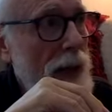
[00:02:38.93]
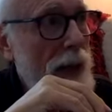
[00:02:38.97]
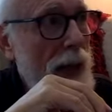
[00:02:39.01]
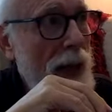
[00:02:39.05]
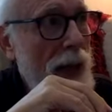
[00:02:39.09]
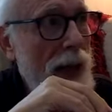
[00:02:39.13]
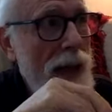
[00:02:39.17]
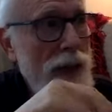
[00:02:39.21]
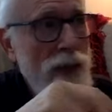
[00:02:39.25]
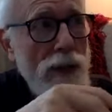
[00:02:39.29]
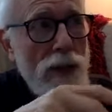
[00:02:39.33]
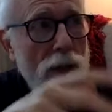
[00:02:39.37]

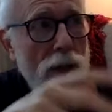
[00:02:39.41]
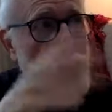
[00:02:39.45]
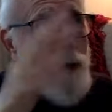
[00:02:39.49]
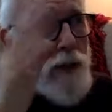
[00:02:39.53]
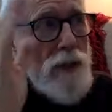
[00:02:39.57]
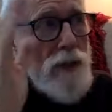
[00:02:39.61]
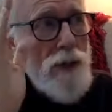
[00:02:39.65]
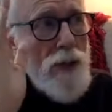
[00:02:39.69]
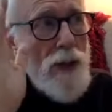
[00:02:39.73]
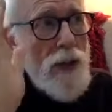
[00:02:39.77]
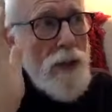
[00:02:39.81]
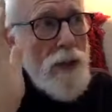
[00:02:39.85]
as if
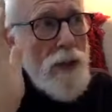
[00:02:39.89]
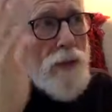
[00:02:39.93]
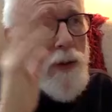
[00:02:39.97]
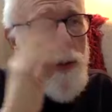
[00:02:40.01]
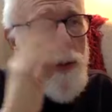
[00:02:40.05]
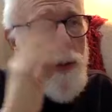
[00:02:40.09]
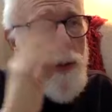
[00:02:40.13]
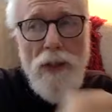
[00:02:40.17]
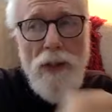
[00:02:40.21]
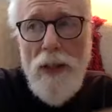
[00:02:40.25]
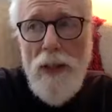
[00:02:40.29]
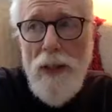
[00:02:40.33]
it's a
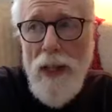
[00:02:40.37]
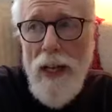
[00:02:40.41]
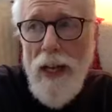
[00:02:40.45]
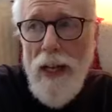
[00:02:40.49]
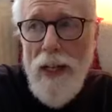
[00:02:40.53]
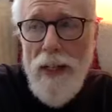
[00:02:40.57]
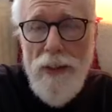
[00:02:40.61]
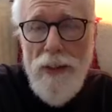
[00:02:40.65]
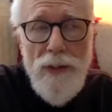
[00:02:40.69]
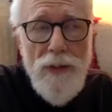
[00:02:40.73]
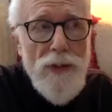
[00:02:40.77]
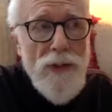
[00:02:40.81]

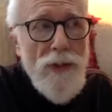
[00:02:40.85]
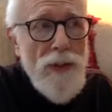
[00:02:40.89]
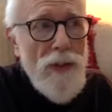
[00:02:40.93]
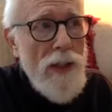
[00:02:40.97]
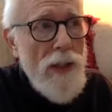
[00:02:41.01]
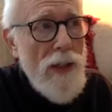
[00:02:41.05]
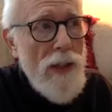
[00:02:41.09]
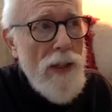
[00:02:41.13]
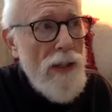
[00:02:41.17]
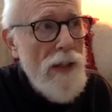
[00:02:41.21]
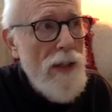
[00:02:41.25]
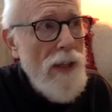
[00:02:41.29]
crystallized
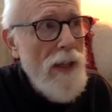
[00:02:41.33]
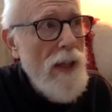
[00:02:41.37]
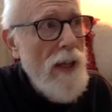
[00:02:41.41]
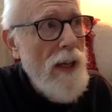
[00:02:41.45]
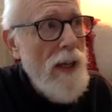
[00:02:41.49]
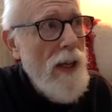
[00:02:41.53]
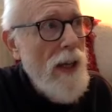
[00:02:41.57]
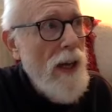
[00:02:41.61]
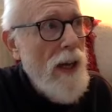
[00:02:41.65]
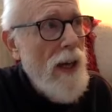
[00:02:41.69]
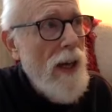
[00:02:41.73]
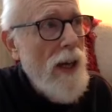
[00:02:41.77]

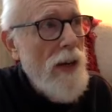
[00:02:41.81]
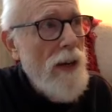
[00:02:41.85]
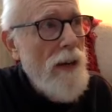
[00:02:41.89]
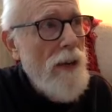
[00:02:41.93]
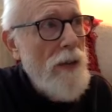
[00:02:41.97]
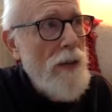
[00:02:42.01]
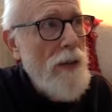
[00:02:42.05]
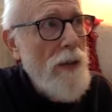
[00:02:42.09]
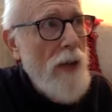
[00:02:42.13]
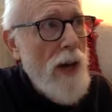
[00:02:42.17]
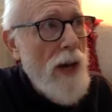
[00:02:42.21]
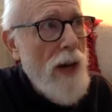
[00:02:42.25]

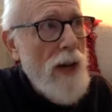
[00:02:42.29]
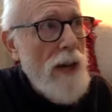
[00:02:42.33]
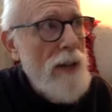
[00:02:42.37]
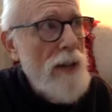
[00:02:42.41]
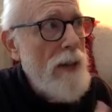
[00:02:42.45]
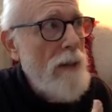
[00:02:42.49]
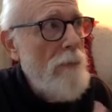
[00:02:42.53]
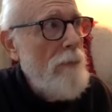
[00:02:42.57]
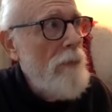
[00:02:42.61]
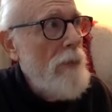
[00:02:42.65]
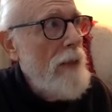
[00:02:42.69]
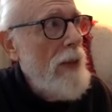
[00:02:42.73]

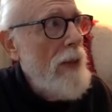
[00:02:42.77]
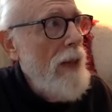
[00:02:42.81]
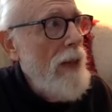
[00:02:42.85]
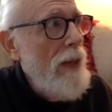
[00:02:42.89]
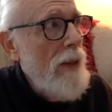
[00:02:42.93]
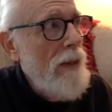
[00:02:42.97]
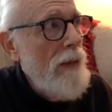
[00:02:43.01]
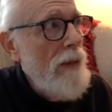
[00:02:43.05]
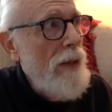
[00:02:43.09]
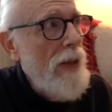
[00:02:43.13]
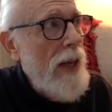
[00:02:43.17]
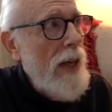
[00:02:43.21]
thought
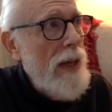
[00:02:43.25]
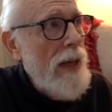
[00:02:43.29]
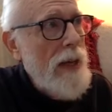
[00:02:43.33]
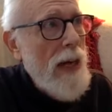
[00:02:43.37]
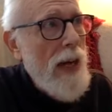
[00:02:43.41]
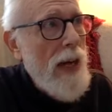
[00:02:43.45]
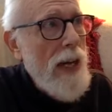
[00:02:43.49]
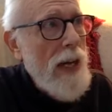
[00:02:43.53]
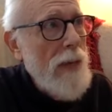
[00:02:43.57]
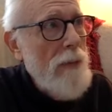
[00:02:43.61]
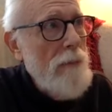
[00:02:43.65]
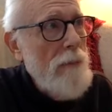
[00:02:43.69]
that
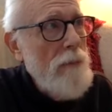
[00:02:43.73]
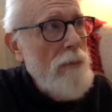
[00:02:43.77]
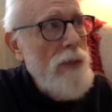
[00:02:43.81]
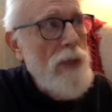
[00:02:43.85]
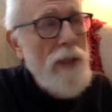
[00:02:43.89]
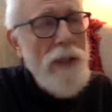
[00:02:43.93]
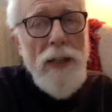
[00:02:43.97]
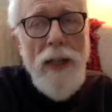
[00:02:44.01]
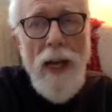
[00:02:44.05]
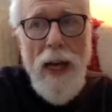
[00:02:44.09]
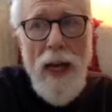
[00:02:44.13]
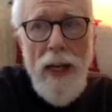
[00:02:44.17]
I am
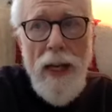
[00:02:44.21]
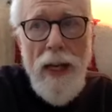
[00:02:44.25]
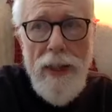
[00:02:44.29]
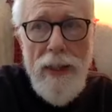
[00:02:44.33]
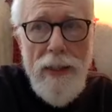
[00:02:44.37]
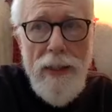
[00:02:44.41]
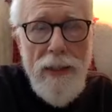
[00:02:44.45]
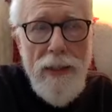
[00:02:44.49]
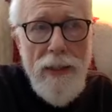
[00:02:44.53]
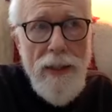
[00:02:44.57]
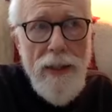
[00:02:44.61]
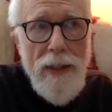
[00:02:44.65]

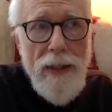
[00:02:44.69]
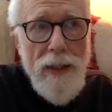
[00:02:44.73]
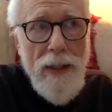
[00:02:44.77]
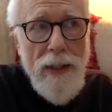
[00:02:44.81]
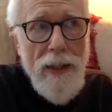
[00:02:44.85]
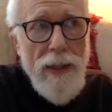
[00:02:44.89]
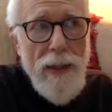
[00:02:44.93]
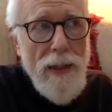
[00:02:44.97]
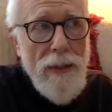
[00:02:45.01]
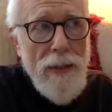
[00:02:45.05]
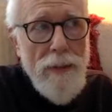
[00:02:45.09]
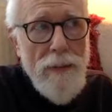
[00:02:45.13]
denying
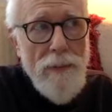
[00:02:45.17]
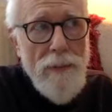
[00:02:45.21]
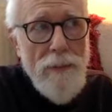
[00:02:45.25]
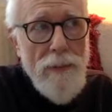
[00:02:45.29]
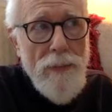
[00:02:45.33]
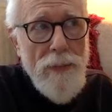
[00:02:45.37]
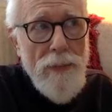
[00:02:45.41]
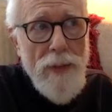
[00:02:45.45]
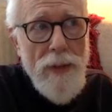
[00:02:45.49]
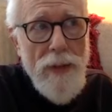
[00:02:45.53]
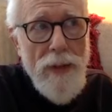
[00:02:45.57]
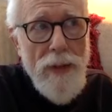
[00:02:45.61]
the
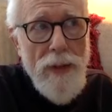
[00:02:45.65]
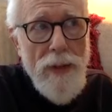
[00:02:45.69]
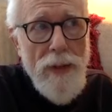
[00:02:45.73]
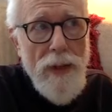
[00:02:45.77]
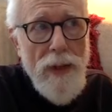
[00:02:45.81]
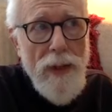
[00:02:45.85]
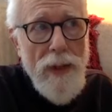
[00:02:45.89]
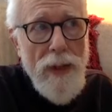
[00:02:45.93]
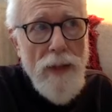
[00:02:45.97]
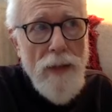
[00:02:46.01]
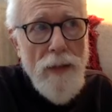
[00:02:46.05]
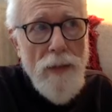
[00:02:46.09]

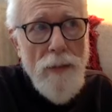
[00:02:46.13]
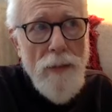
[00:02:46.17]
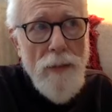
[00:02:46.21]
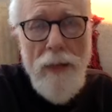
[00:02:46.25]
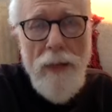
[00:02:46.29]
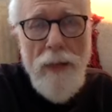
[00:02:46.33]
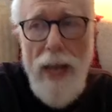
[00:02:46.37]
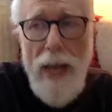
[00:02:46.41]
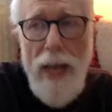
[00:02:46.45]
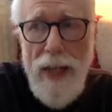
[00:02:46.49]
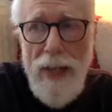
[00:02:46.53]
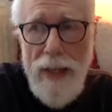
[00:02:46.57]

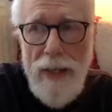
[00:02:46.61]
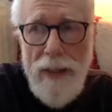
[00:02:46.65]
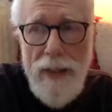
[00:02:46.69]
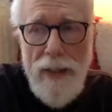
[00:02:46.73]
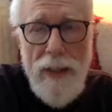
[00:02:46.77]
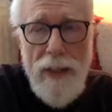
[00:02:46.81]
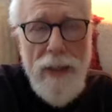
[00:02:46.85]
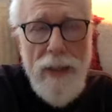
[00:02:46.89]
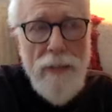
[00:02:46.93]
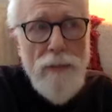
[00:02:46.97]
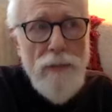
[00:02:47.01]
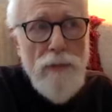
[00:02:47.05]

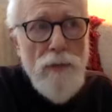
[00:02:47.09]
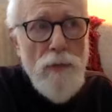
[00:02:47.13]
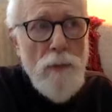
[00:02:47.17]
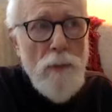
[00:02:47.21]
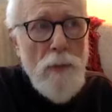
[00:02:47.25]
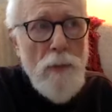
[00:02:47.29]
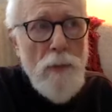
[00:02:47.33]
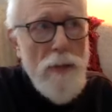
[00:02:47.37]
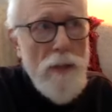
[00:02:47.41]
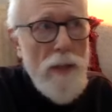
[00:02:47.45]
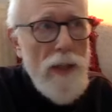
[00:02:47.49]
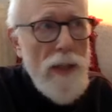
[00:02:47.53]
reality of
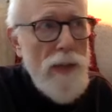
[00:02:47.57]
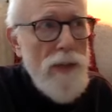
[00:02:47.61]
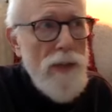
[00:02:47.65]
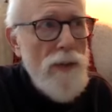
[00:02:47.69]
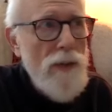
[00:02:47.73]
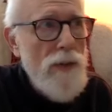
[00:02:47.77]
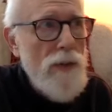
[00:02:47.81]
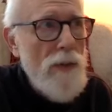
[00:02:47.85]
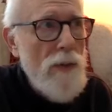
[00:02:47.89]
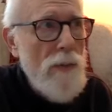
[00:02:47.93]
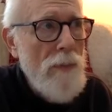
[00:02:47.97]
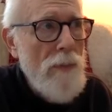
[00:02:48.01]

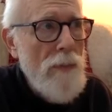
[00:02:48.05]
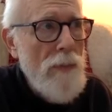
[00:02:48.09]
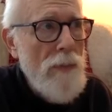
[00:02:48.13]
spirits.